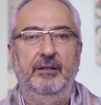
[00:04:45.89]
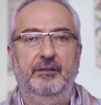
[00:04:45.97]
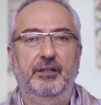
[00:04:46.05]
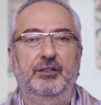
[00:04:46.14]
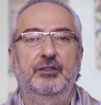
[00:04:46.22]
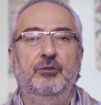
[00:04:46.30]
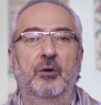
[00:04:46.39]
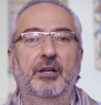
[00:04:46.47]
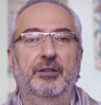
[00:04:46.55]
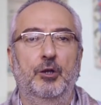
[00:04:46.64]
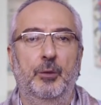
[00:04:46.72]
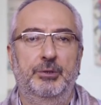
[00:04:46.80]
There's no
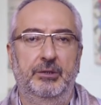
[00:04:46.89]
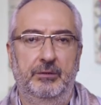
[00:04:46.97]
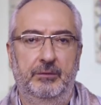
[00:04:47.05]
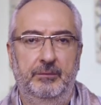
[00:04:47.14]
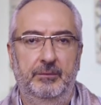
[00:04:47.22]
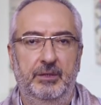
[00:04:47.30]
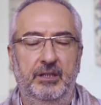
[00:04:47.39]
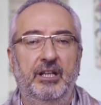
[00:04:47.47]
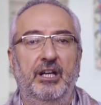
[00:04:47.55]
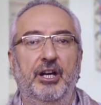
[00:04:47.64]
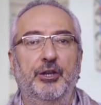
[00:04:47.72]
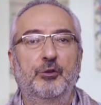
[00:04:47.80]
other option.
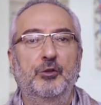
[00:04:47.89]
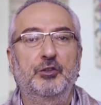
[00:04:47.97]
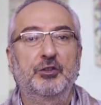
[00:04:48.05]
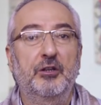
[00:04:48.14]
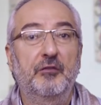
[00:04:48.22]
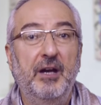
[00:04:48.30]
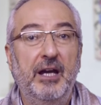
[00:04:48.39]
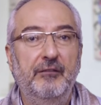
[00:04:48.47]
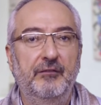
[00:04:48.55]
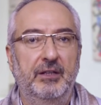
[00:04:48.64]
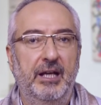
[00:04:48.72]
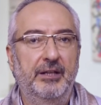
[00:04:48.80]
Your
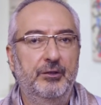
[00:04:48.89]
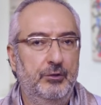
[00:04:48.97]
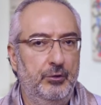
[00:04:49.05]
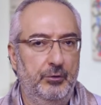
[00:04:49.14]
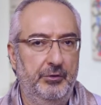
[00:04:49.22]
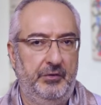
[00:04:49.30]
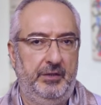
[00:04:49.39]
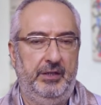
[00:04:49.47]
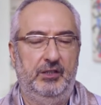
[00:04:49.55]
survival and growth,